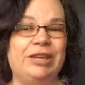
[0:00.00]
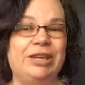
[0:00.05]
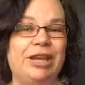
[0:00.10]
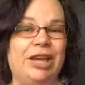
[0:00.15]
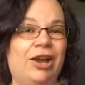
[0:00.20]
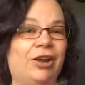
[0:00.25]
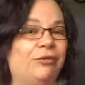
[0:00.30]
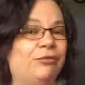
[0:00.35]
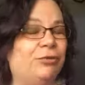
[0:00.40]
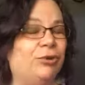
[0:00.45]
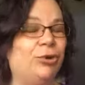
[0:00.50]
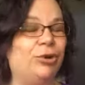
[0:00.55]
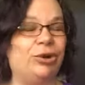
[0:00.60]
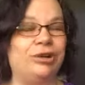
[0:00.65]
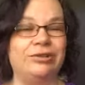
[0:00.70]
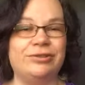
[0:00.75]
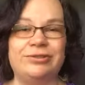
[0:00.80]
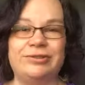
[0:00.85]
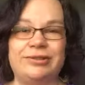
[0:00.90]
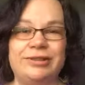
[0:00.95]
of
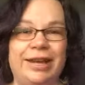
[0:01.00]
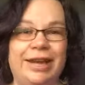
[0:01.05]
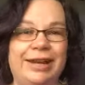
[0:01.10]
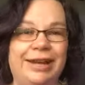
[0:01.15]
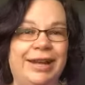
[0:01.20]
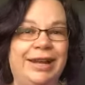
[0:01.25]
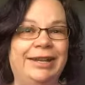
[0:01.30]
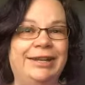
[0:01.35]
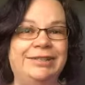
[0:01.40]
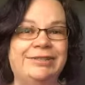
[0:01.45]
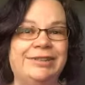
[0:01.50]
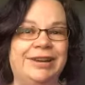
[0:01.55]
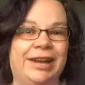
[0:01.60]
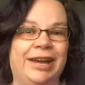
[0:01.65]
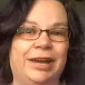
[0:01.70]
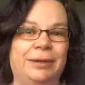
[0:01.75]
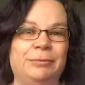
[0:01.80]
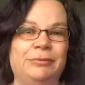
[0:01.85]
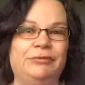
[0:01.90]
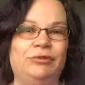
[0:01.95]
course, at any
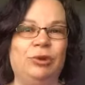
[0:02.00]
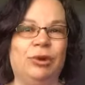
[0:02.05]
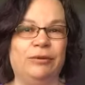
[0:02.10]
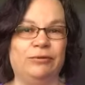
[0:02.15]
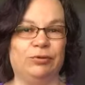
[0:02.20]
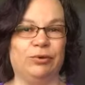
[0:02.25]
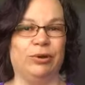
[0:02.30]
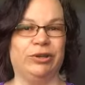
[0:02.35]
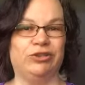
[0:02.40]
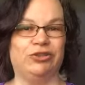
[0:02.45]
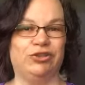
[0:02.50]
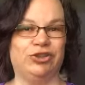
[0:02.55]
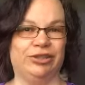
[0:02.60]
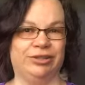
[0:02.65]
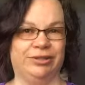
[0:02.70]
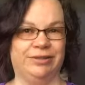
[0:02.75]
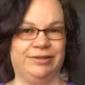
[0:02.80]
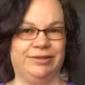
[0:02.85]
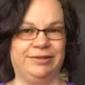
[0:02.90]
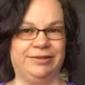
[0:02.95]
time, if you have
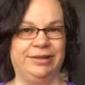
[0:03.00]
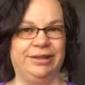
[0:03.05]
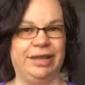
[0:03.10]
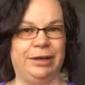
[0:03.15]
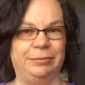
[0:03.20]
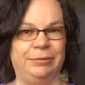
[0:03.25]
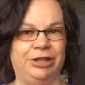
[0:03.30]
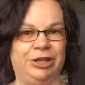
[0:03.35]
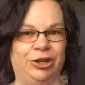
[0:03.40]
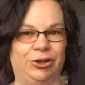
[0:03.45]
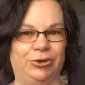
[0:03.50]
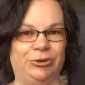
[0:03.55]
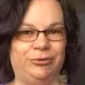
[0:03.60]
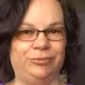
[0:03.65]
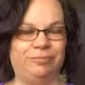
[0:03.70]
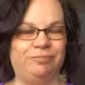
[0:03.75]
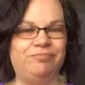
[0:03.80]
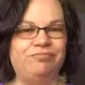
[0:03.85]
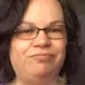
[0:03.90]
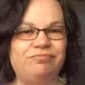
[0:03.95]
questions, let me know.
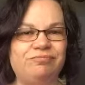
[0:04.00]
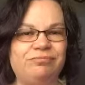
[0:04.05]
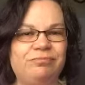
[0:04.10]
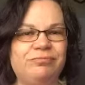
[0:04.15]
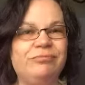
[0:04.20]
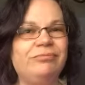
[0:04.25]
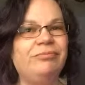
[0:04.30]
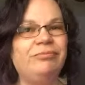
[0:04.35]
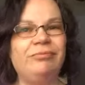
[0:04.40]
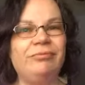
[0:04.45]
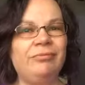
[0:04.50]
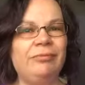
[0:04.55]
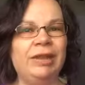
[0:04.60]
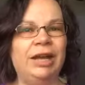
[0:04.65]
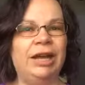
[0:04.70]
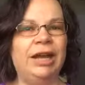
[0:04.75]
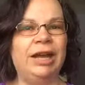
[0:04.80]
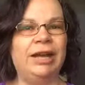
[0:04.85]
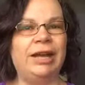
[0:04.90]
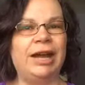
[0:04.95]

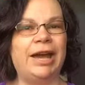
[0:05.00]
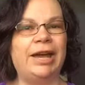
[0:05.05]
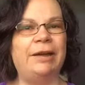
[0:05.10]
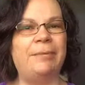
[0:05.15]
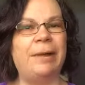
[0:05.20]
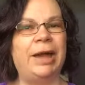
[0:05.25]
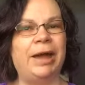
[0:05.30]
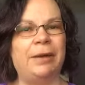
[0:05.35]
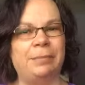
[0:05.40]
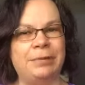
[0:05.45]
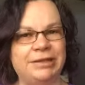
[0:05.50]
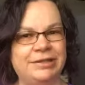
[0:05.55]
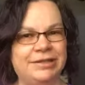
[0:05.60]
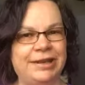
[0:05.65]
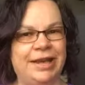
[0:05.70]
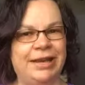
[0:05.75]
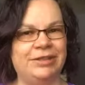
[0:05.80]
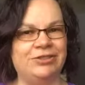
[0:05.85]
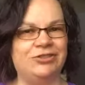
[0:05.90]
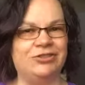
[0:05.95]
And I am happy to
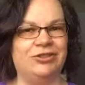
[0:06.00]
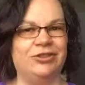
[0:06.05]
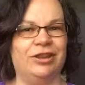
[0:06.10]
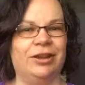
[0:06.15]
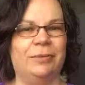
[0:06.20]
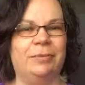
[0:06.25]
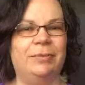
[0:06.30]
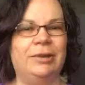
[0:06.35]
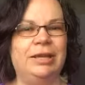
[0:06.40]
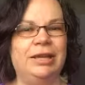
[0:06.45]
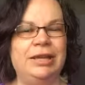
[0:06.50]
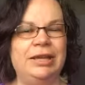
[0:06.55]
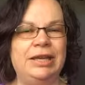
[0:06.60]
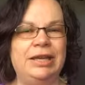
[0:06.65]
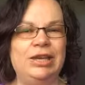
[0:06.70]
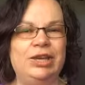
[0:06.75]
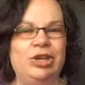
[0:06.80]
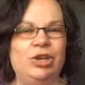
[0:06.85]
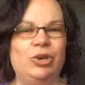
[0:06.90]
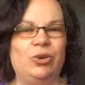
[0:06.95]
answer them,
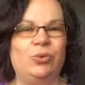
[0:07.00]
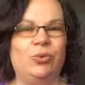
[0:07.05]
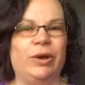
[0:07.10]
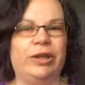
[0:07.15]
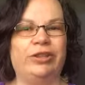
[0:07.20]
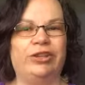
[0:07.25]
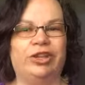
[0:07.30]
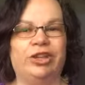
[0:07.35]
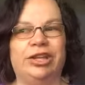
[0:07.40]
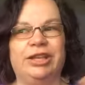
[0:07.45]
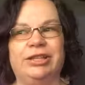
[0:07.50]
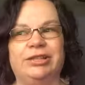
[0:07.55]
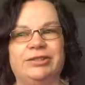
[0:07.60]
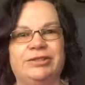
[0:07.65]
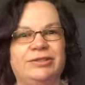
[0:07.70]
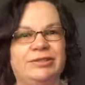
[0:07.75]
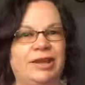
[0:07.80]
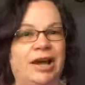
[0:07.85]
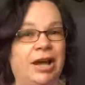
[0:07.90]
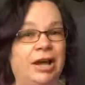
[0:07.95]
whether
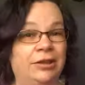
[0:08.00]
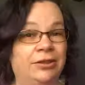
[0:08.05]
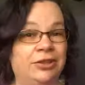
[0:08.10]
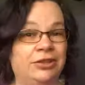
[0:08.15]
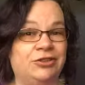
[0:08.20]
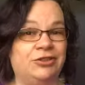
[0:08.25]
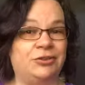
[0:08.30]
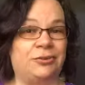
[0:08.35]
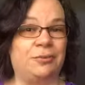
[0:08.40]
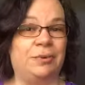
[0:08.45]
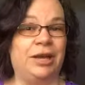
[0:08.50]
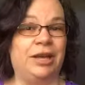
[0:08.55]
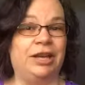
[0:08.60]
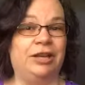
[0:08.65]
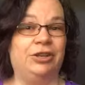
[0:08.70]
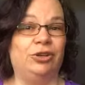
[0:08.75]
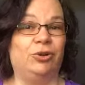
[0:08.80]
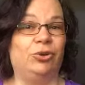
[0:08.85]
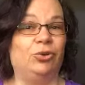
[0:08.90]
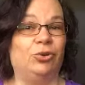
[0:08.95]
it's on this
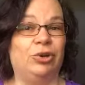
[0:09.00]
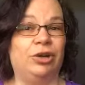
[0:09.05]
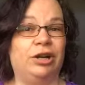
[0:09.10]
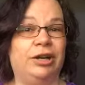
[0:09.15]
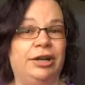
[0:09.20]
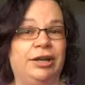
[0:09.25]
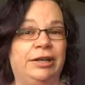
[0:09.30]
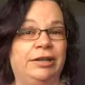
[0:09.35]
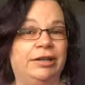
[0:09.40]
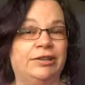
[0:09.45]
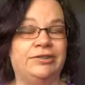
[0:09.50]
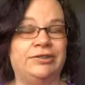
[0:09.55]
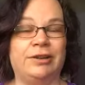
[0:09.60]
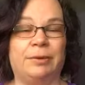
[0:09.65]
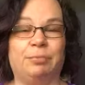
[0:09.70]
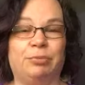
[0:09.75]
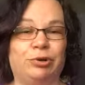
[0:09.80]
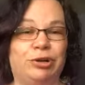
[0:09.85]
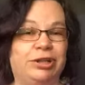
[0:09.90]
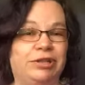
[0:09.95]
thread or in a
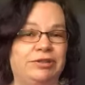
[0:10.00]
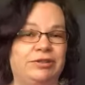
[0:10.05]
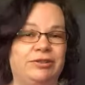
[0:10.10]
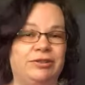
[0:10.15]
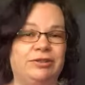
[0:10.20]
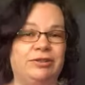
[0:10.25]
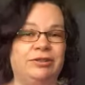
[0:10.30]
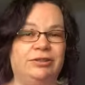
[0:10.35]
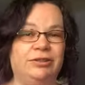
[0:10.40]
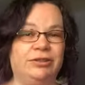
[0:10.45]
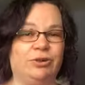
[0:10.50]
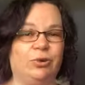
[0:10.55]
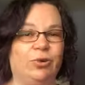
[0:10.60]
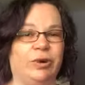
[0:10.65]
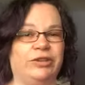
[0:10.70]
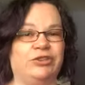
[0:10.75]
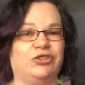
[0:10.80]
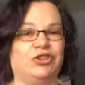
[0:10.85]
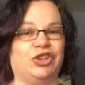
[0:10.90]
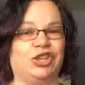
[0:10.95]
separate
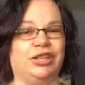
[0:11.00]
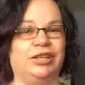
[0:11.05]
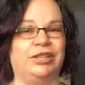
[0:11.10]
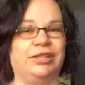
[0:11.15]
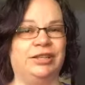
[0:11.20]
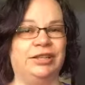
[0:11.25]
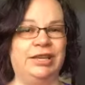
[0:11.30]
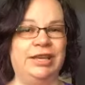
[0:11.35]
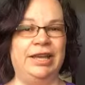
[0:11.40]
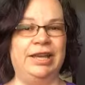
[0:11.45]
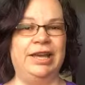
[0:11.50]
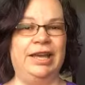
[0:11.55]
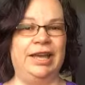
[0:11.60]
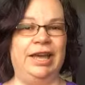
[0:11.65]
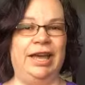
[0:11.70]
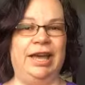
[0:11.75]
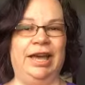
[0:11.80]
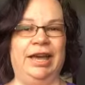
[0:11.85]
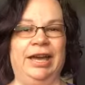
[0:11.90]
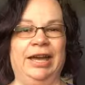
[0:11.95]
question.
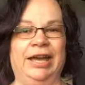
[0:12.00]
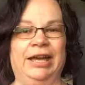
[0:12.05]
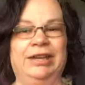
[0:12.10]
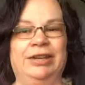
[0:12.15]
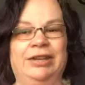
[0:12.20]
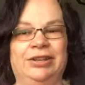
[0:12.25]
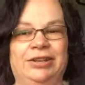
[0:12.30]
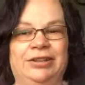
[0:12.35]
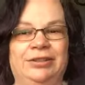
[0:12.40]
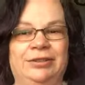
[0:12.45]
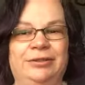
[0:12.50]
And